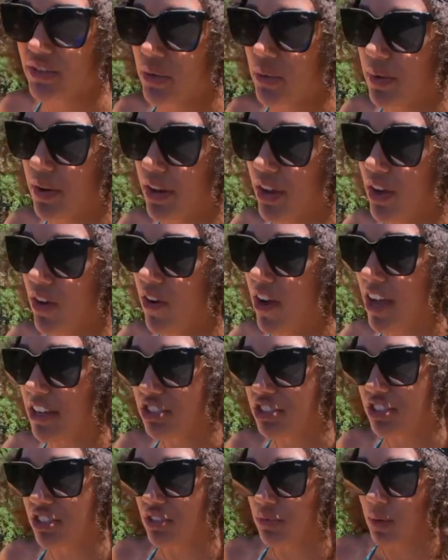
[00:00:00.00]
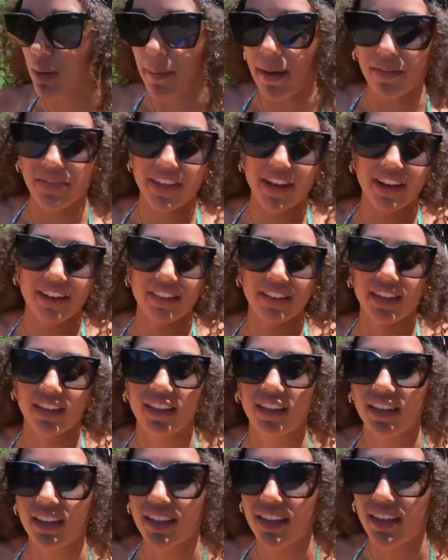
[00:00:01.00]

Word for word: case you want to go actually swim out there in the